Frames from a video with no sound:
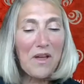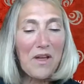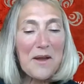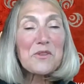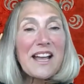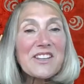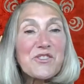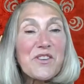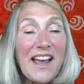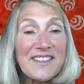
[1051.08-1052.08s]
I'm glad
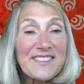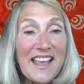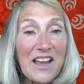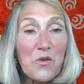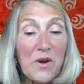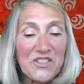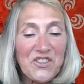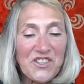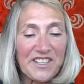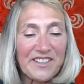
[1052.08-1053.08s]
you asked that
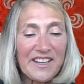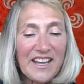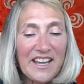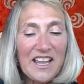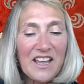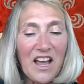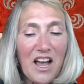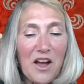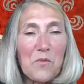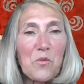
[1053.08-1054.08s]
question.
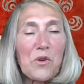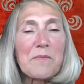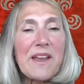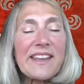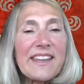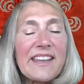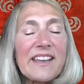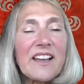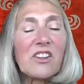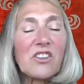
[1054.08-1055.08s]
We're
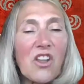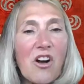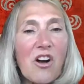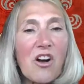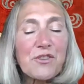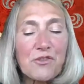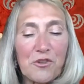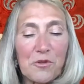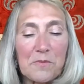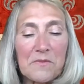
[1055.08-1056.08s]
making a
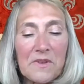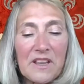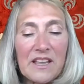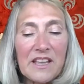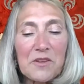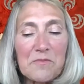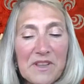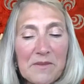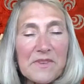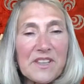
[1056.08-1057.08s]
long-term
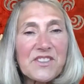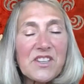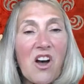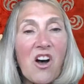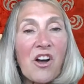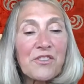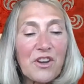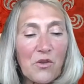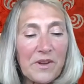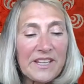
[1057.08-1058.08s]
commitment to
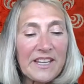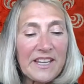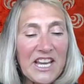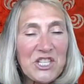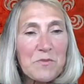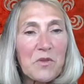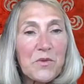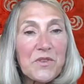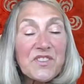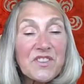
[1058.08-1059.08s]
ongoing engagement
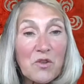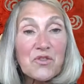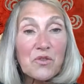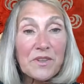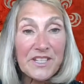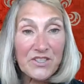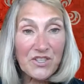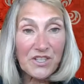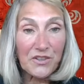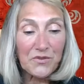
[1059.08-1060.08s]
with social
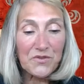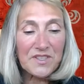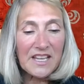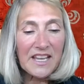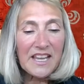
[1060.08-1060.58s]
issues.